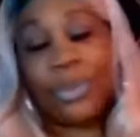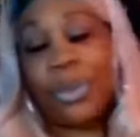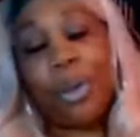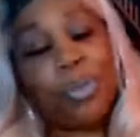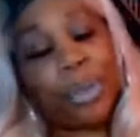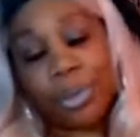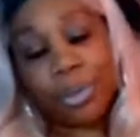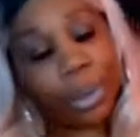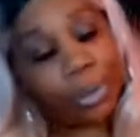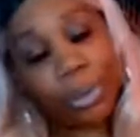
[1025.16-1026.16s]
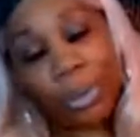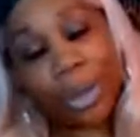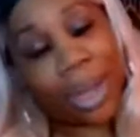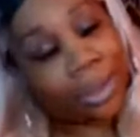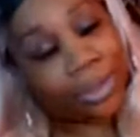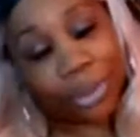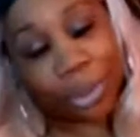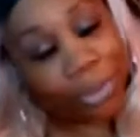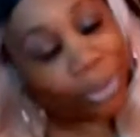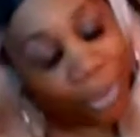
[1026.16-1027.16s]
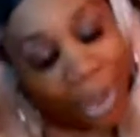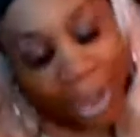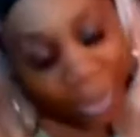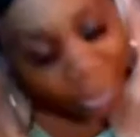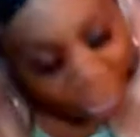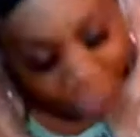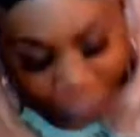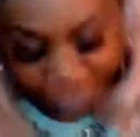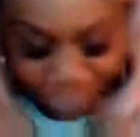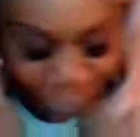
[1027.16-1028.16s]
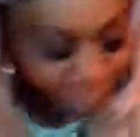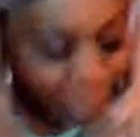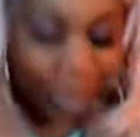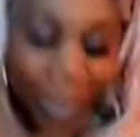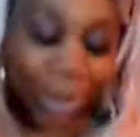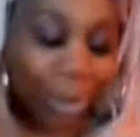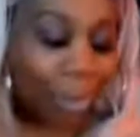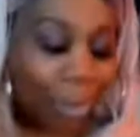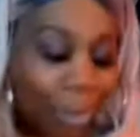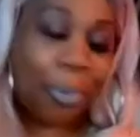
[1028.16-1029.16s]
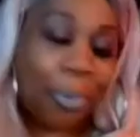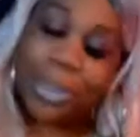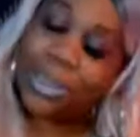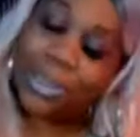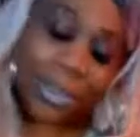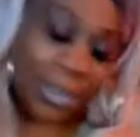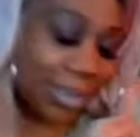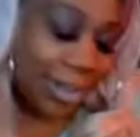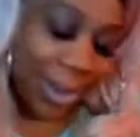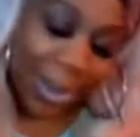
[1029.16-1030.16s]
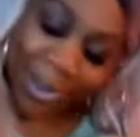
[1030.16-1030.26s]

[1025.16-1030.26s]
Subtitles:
know me, you know, Lord, I can talk your head off. But you're always a listening ear.